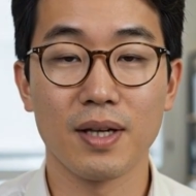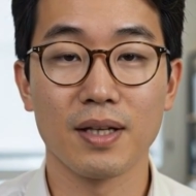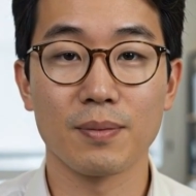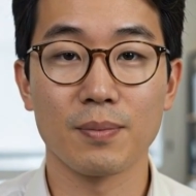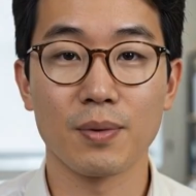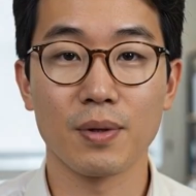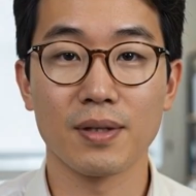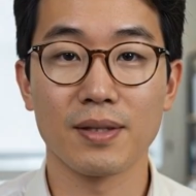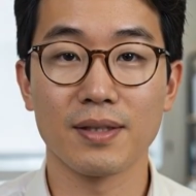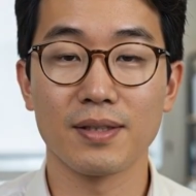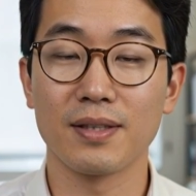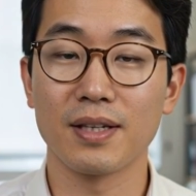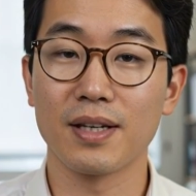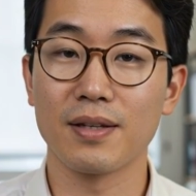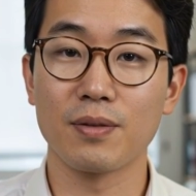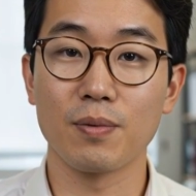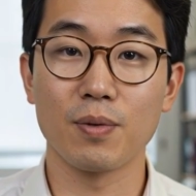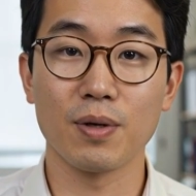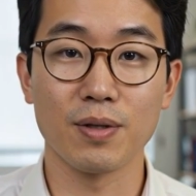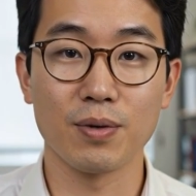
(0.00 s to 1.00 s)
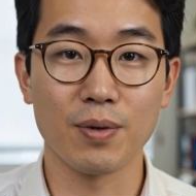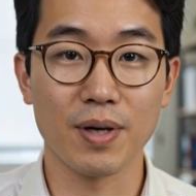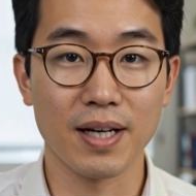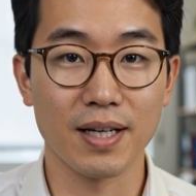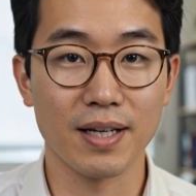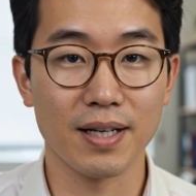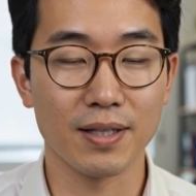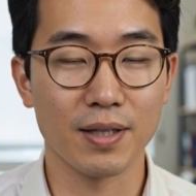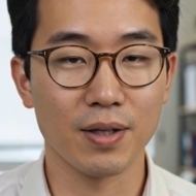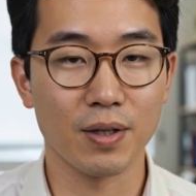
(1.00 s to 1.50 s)
exploits, even ones
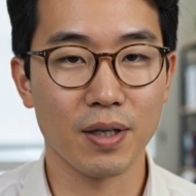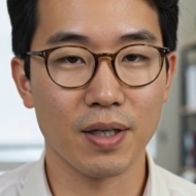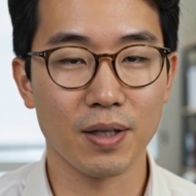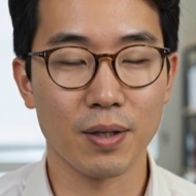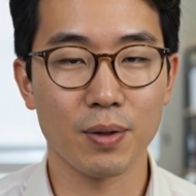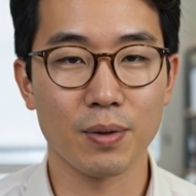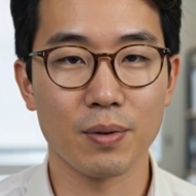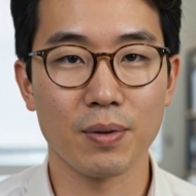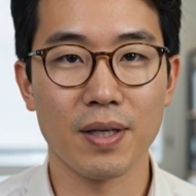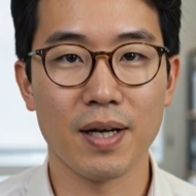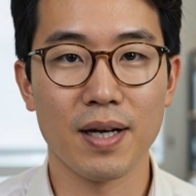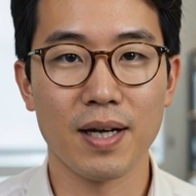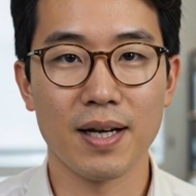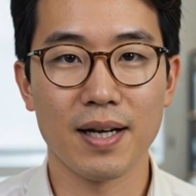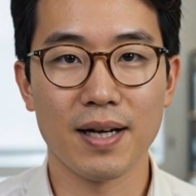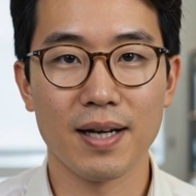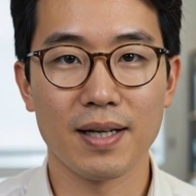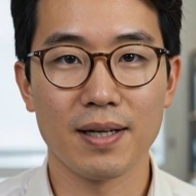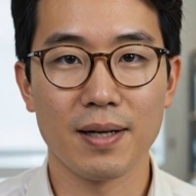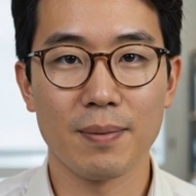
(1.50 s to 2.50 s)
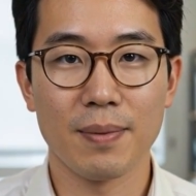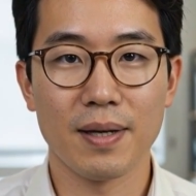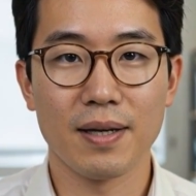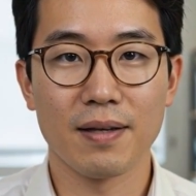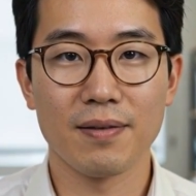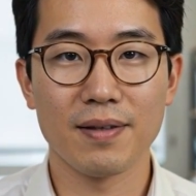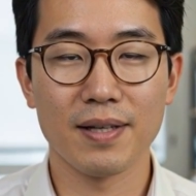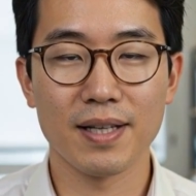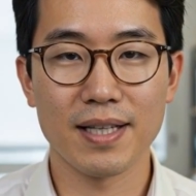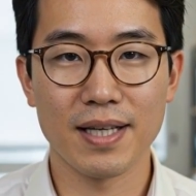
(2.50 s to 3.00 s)
rated as critical, end up
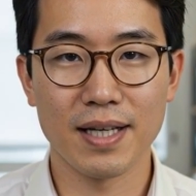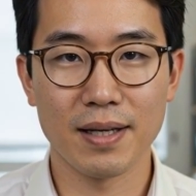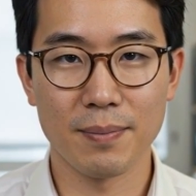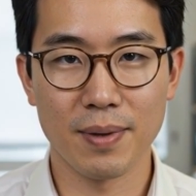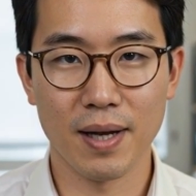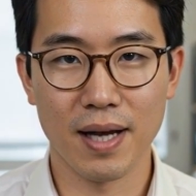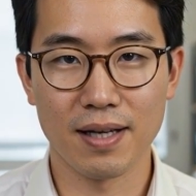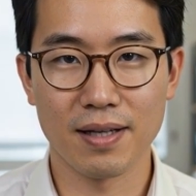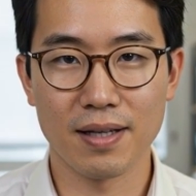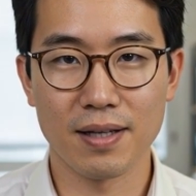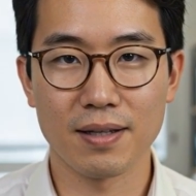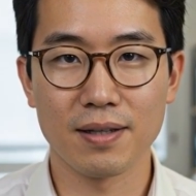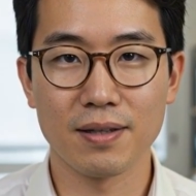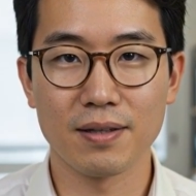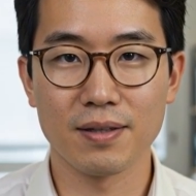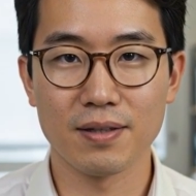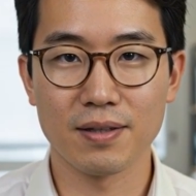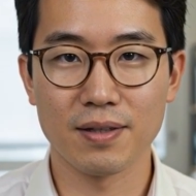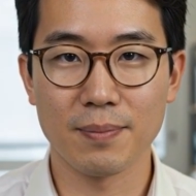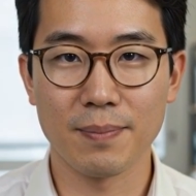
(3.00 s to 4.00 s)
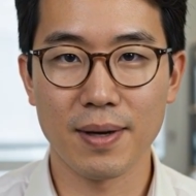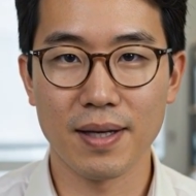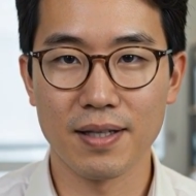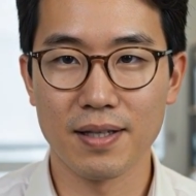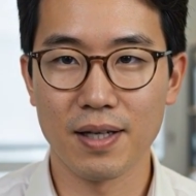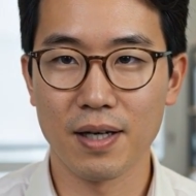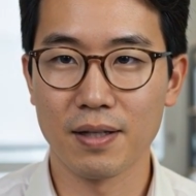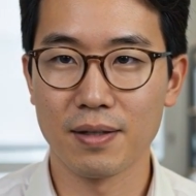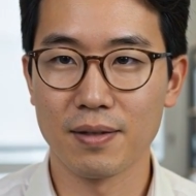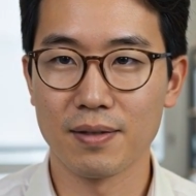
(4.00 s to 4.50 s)
being finicky in practice,
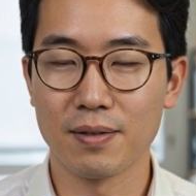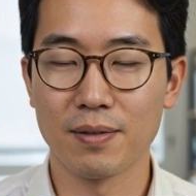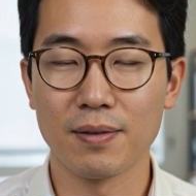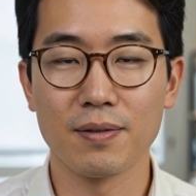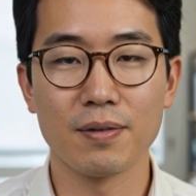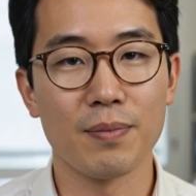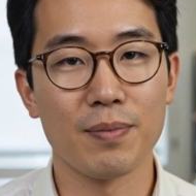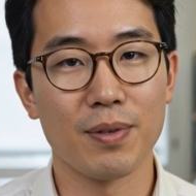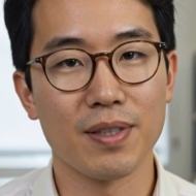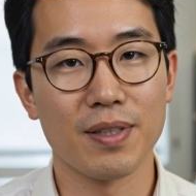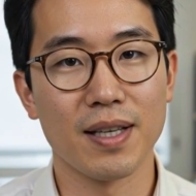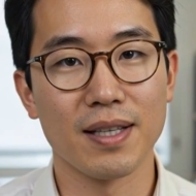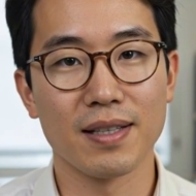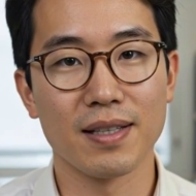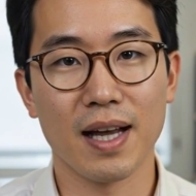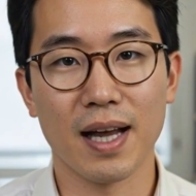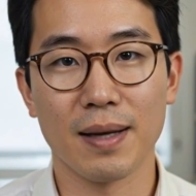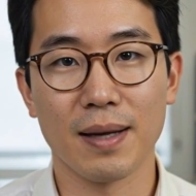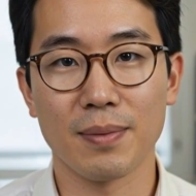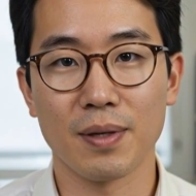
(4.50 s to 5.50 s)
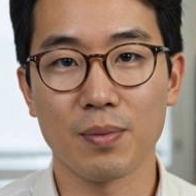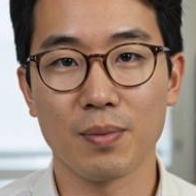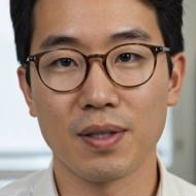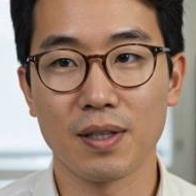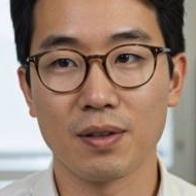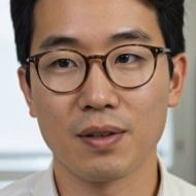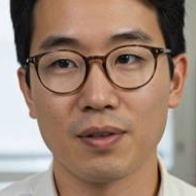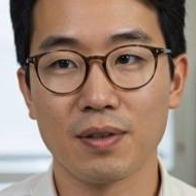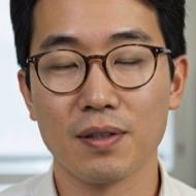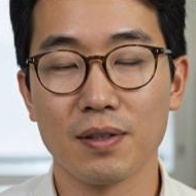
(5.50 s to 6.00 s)
dependent on precise timing
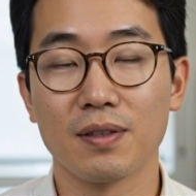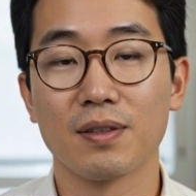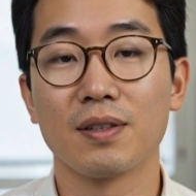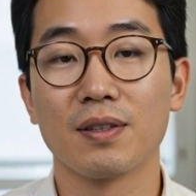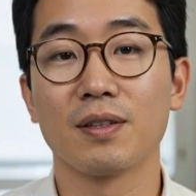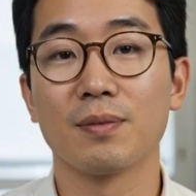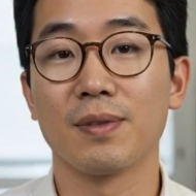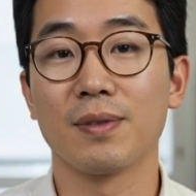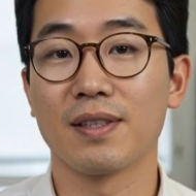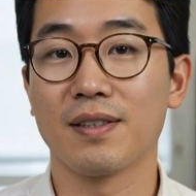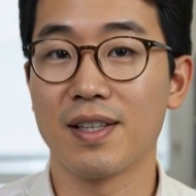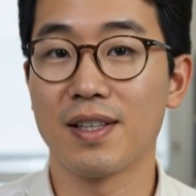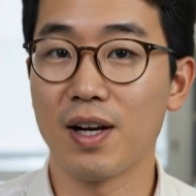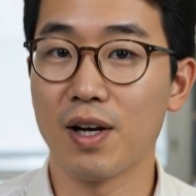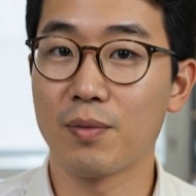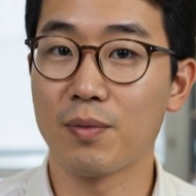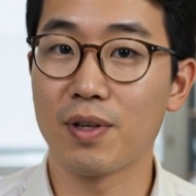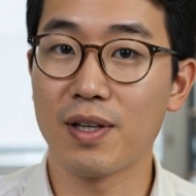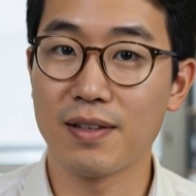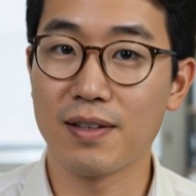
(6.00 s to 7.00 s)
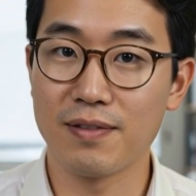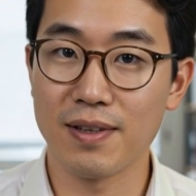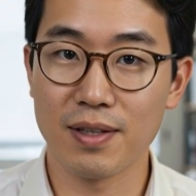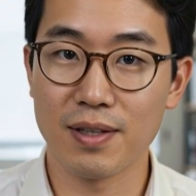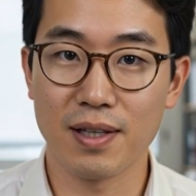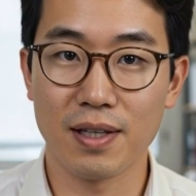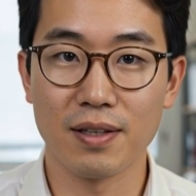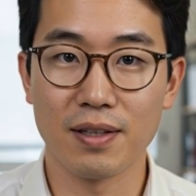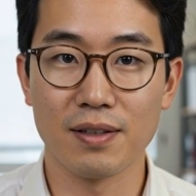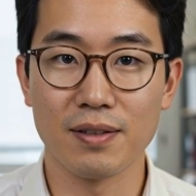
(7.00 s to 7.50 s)
windows, specific hardware
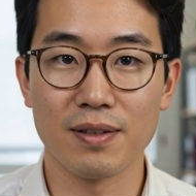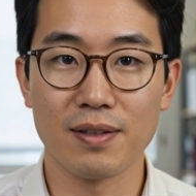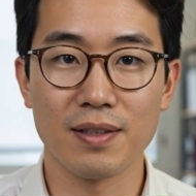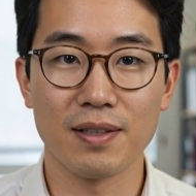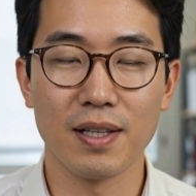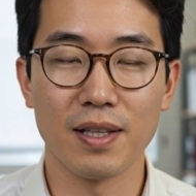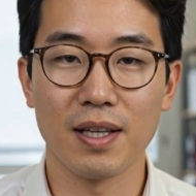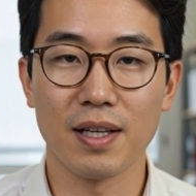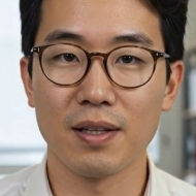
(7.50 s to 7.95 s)
configurations,